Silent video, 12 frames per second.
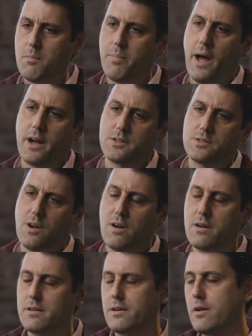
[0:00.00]
impacts
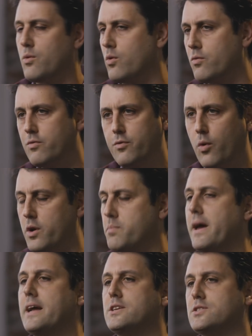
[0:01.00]
are, and you know, I wrote 40
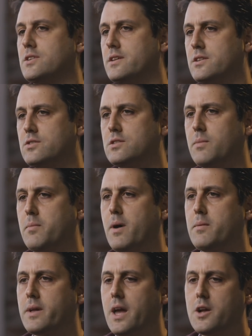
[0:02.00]
pages on this in my
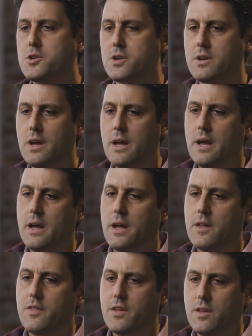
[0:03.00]
publication,
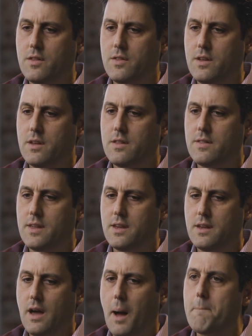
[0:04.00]

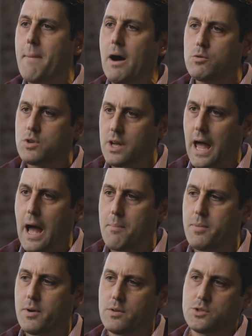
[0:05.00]
the amount of
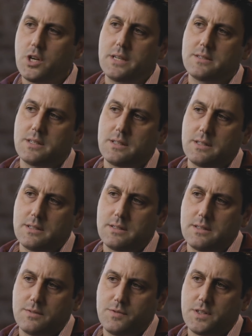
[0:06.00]
capital chasing
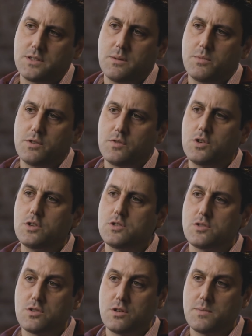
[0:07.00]
the fixed number of goods
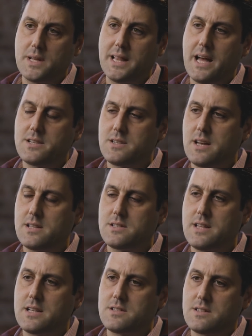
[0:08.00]
is going to be less, hence
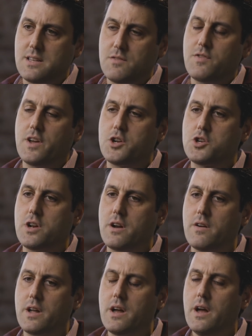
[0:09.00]
that's
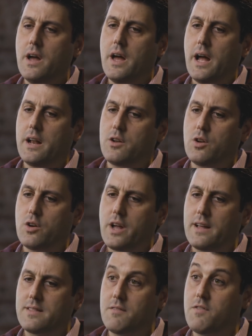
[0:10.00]
deflationary. And you look
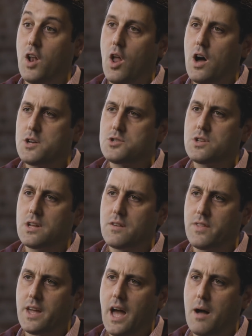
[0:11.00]
at the velocity of
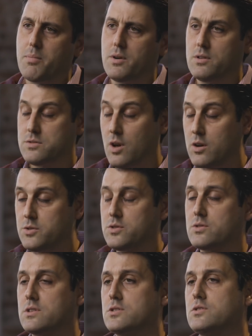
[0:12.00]
the capital is
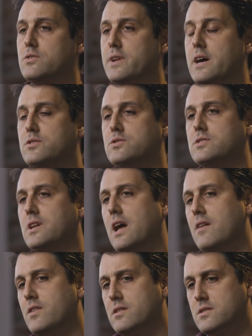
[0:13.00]
also going to slow down. So it's going to
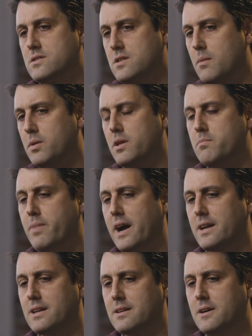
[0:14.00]
have this double
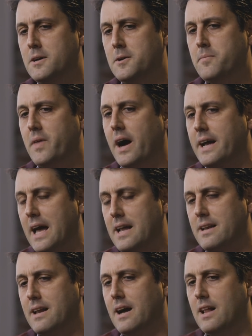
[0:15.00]
impact. And
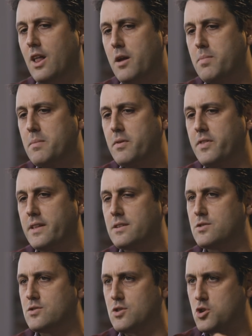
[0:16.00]
again, a lot of people think
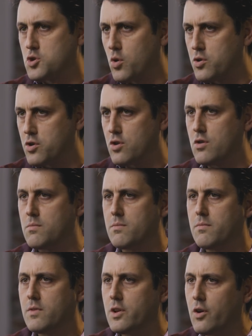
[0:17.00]
this is a
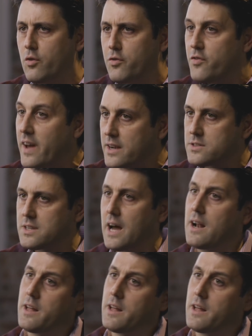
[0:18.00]
short-term, you know, fix, kind